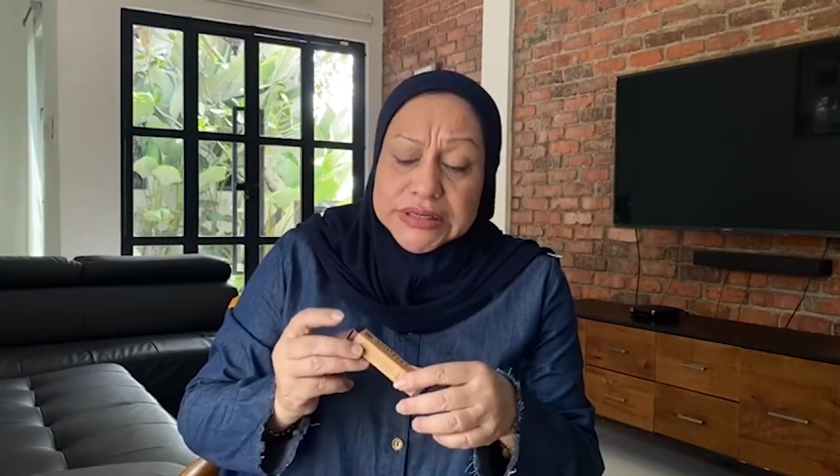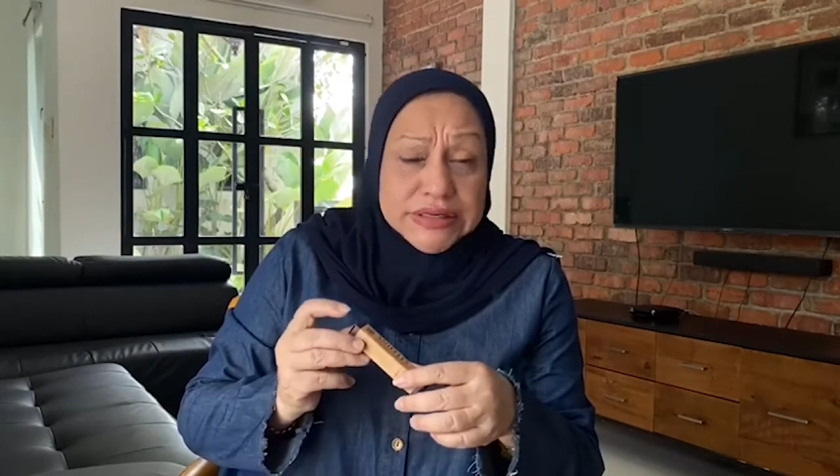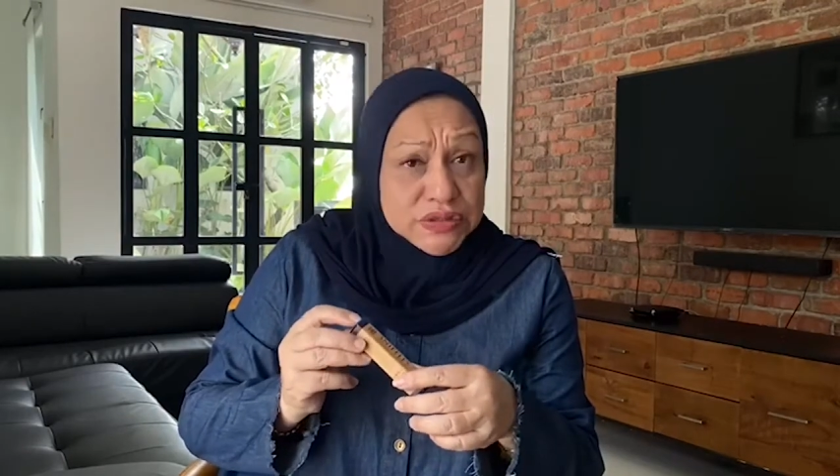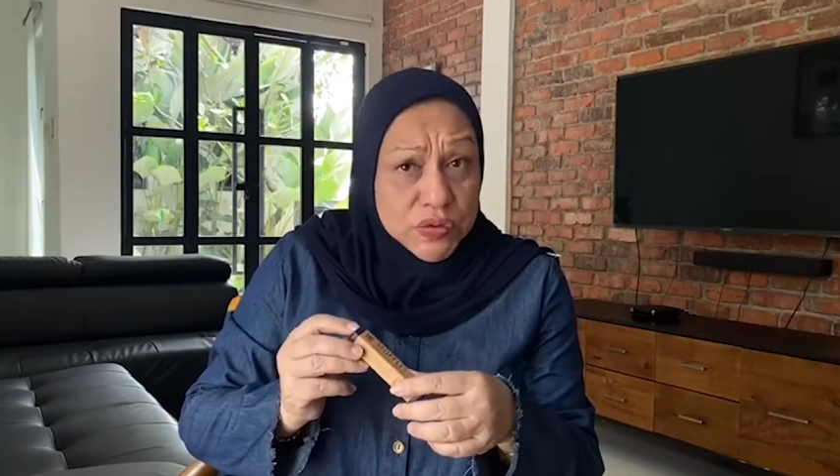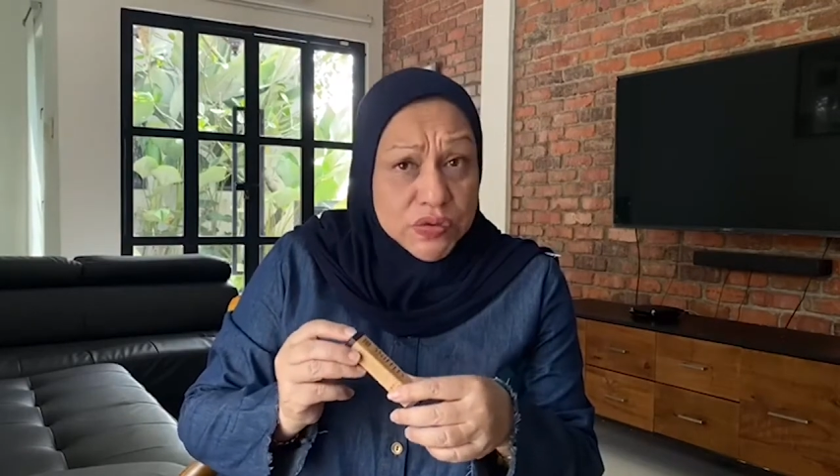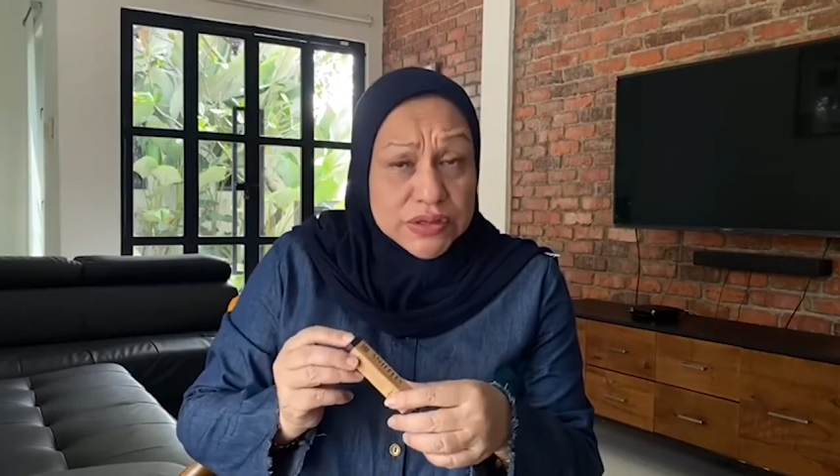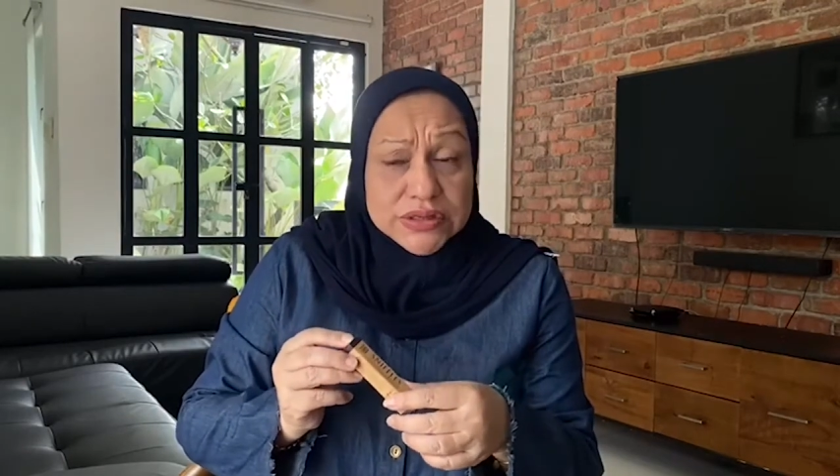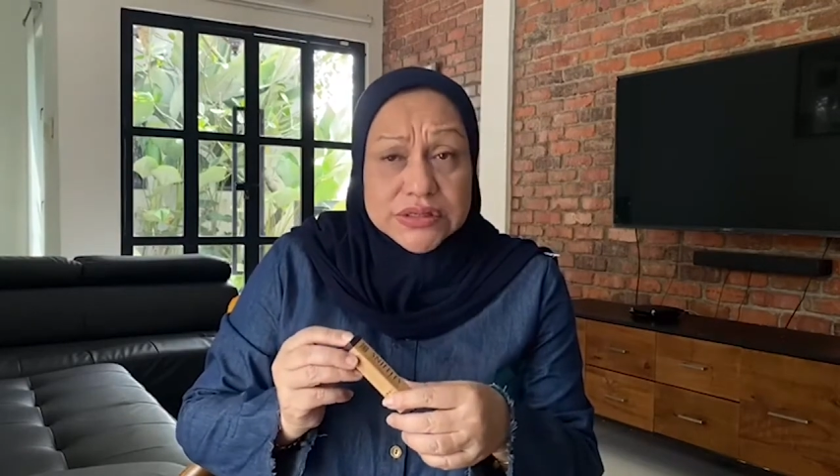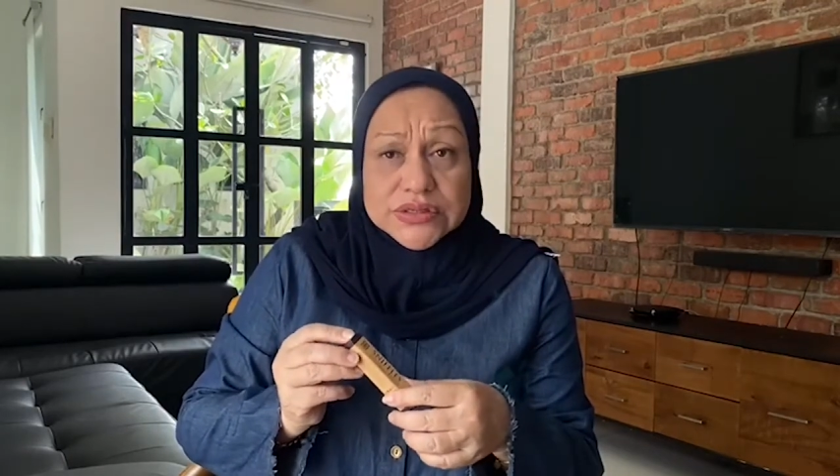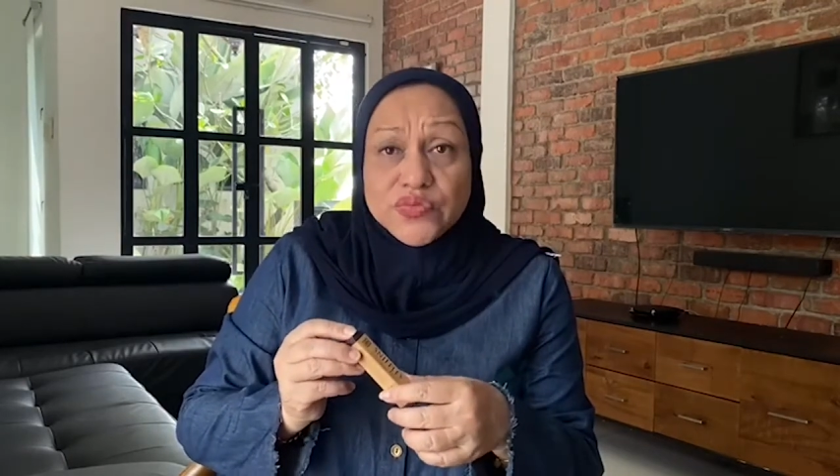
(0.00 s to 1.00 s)
these
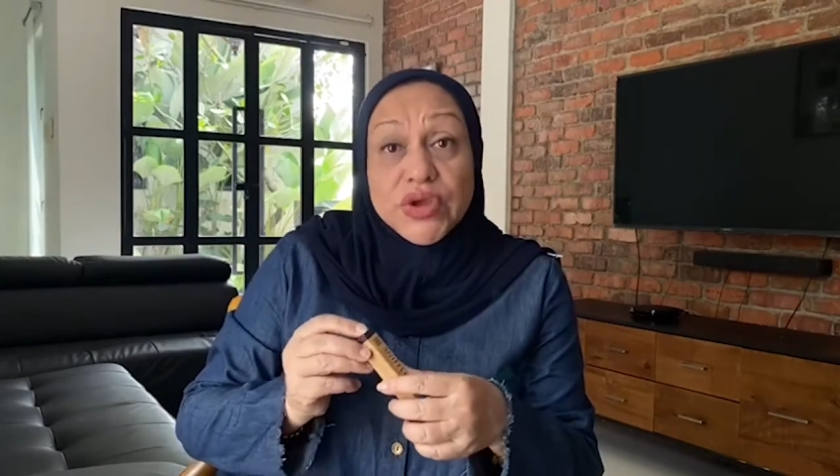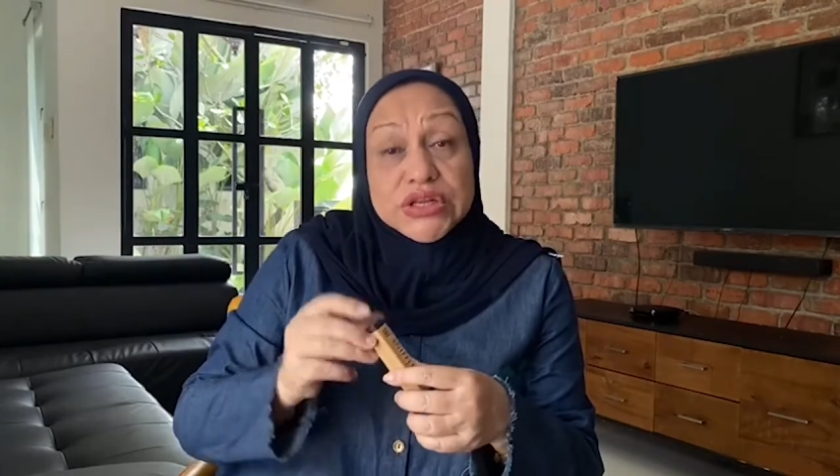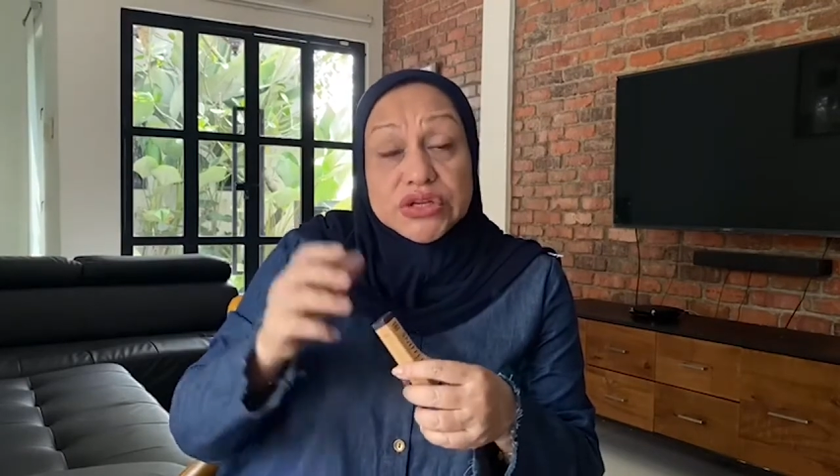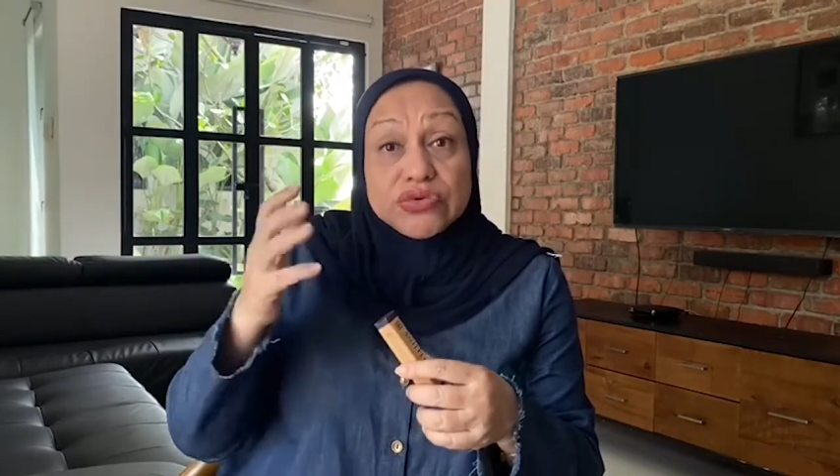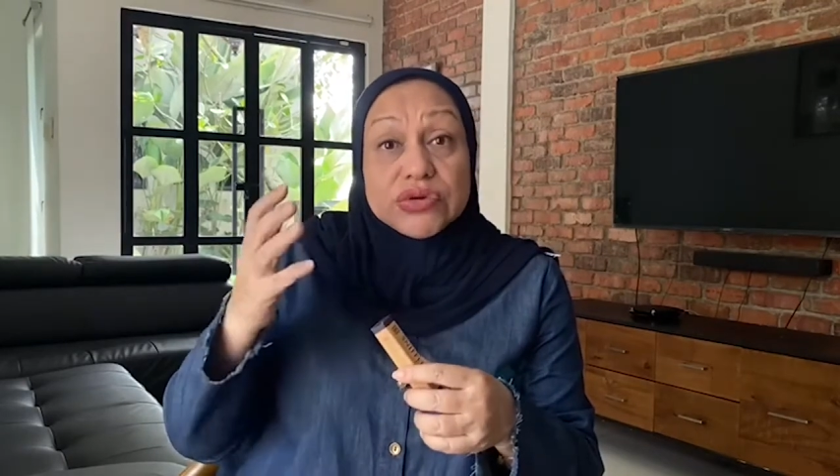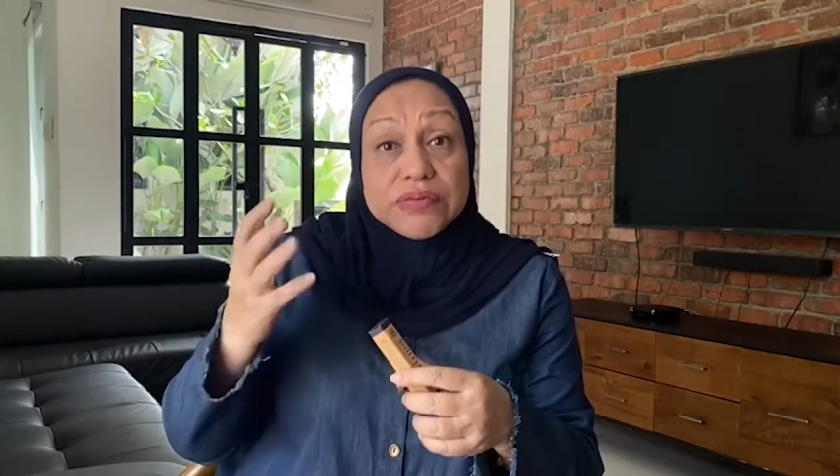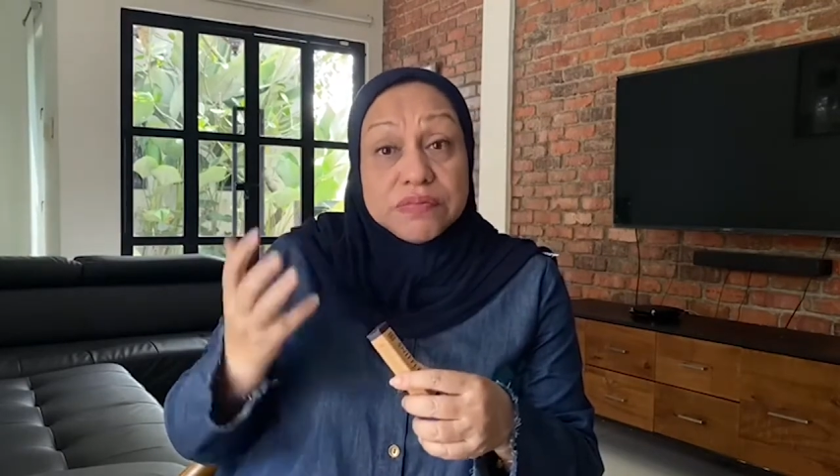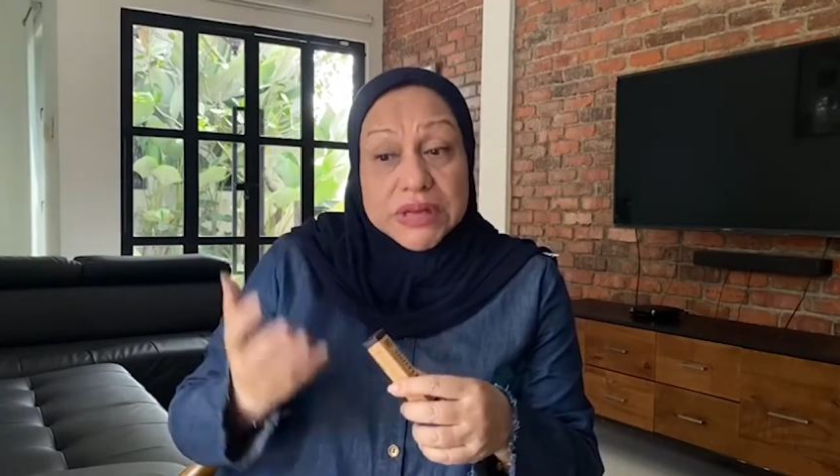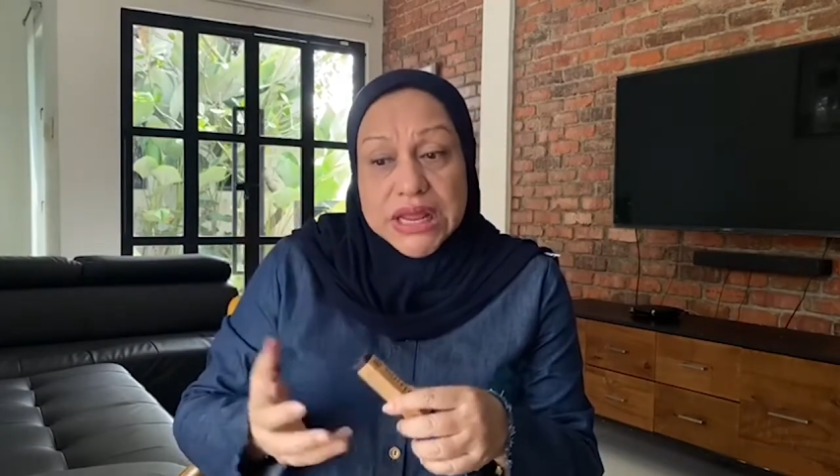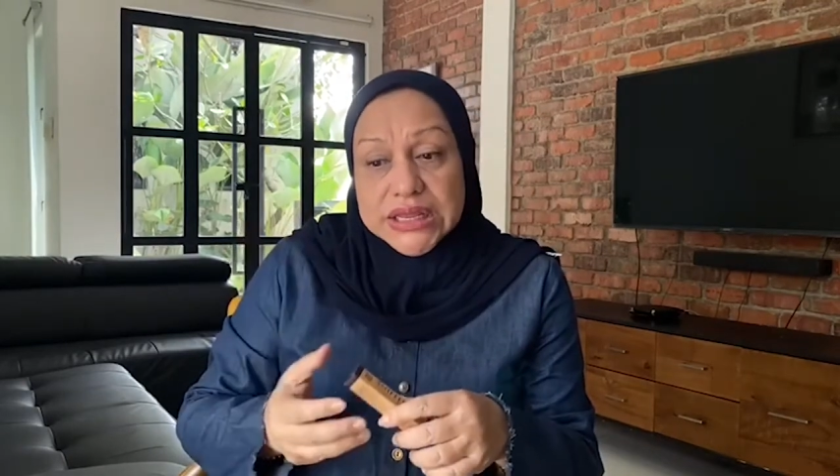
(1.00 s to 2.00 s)
oils, when you
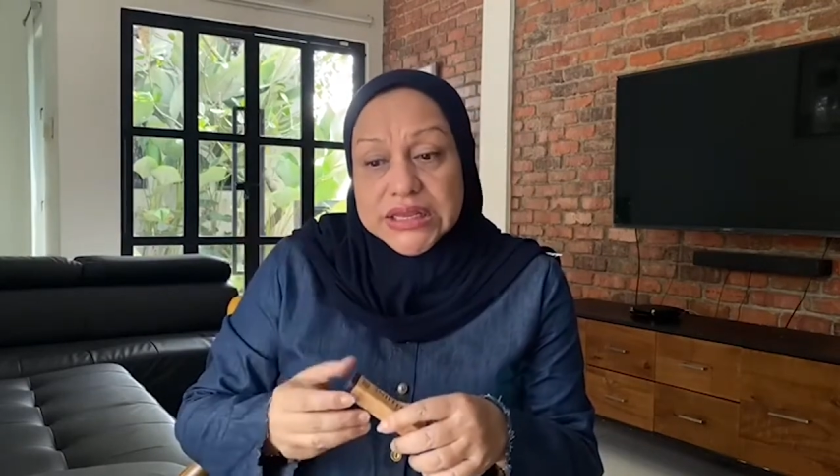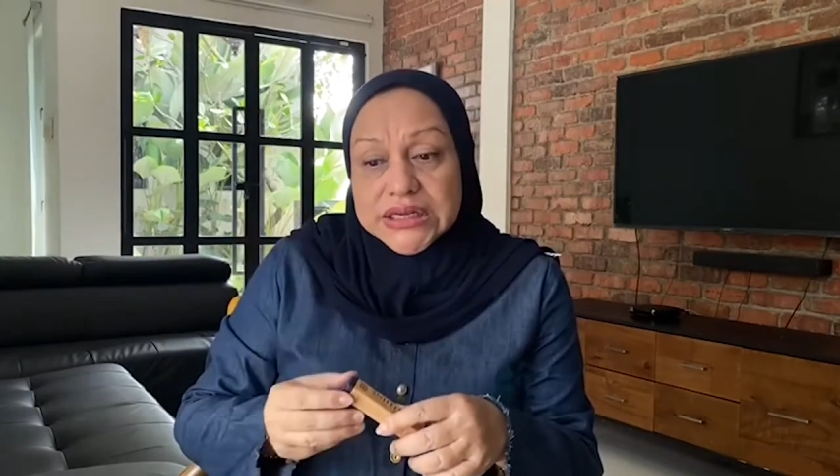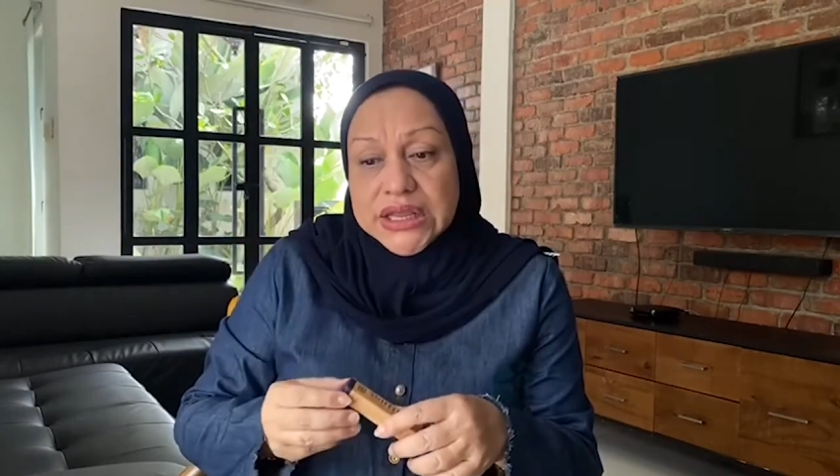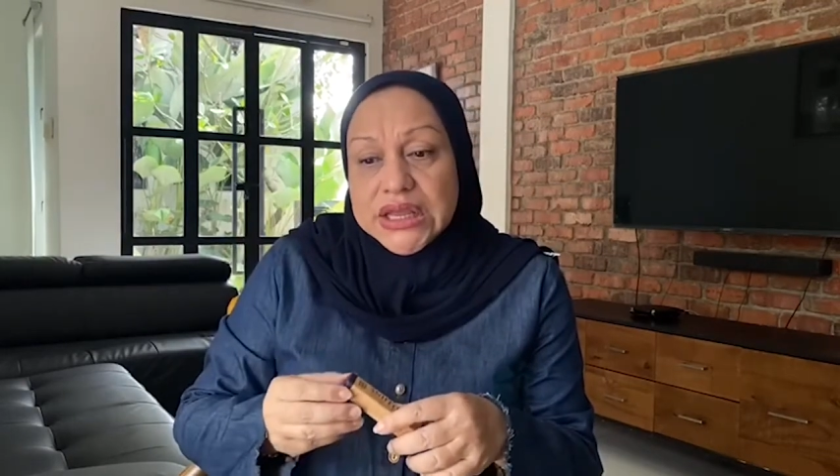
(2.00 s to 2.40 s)
apply it,